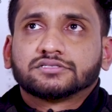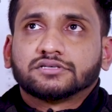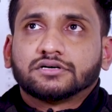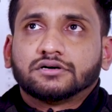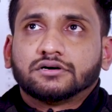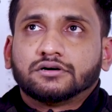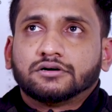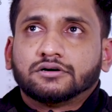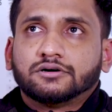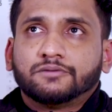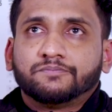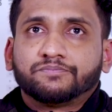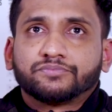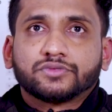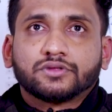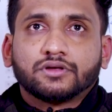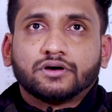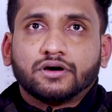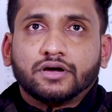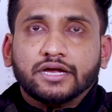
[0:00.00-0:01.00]

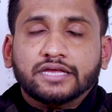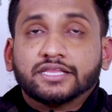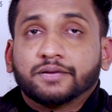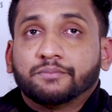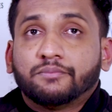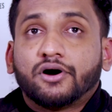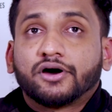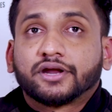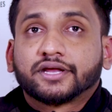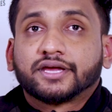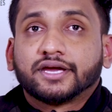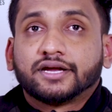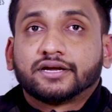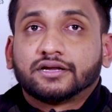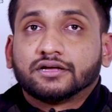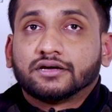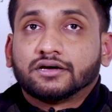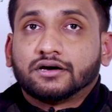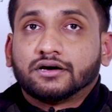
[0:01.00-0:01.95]
in the market